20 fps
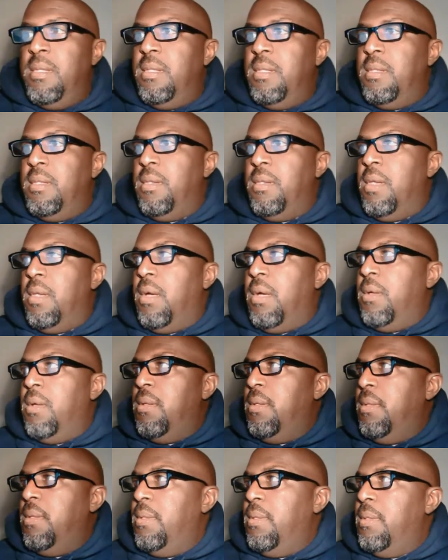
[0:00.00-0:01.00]
you know,
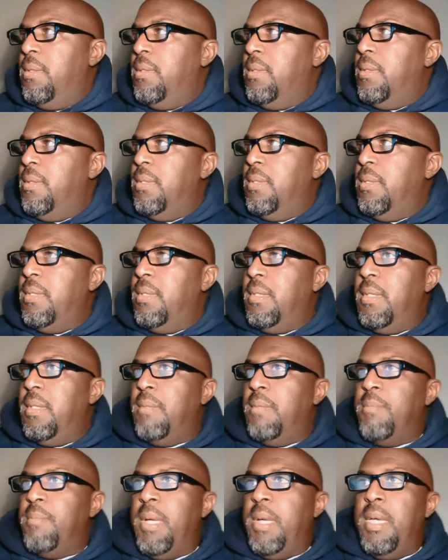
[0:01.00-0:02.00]

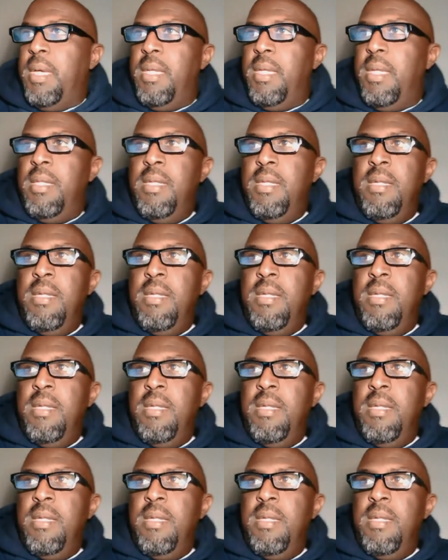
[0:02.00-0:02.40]
but